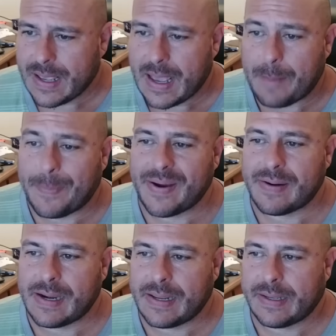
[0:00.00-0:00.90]

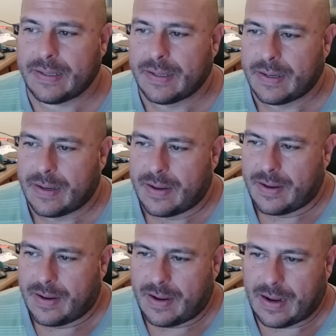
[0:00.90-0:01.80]
Apparently,
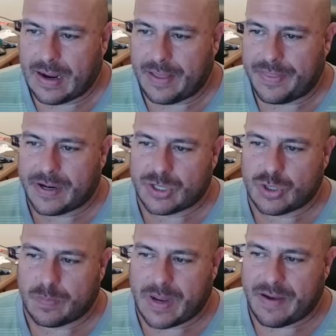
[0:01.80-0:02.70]
there are
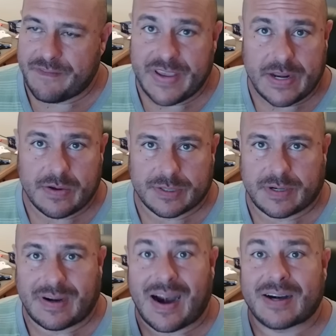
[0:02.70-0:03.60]
some videos
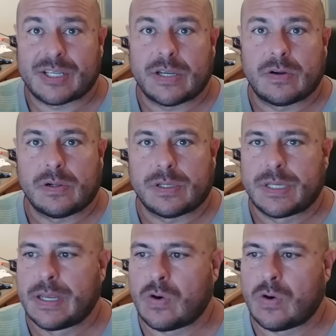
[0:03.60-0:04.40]
and articles